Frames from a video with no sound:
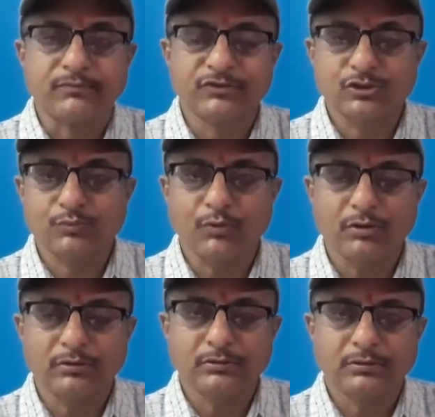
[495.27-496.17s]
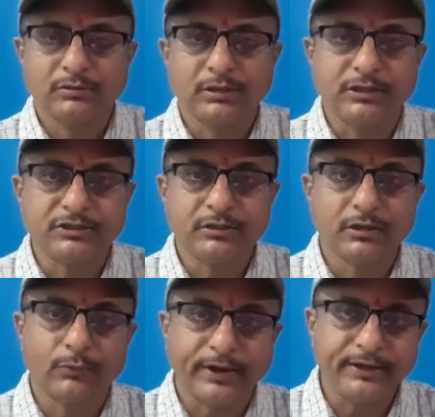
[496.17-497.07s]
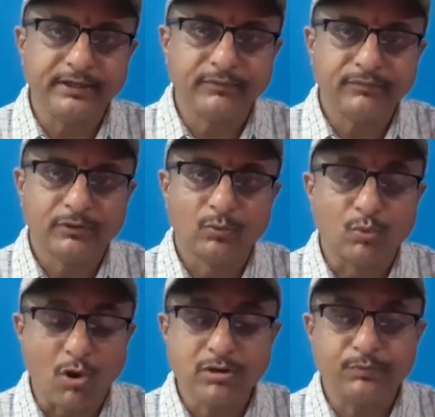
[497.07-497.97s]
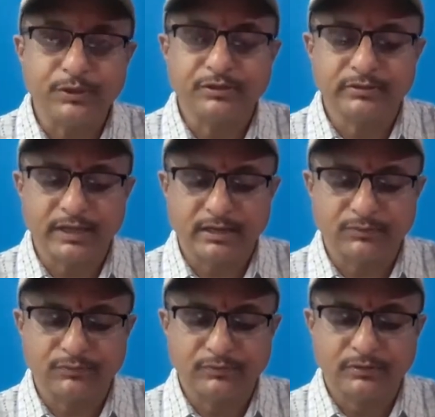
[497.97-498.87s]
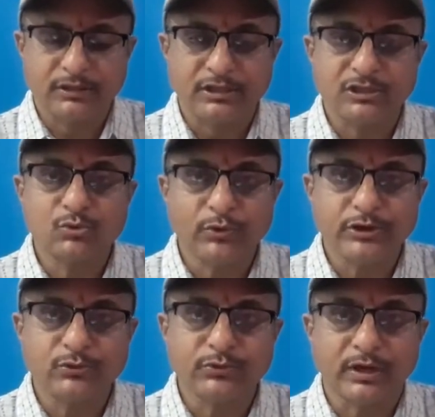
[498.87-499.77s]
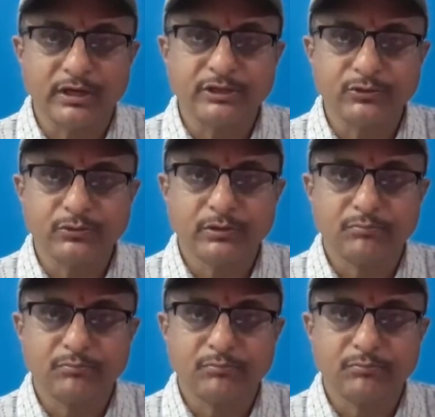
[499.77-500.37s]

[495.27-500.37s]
First of all, the little girl Wendy warned Peter that it is going to hurt you,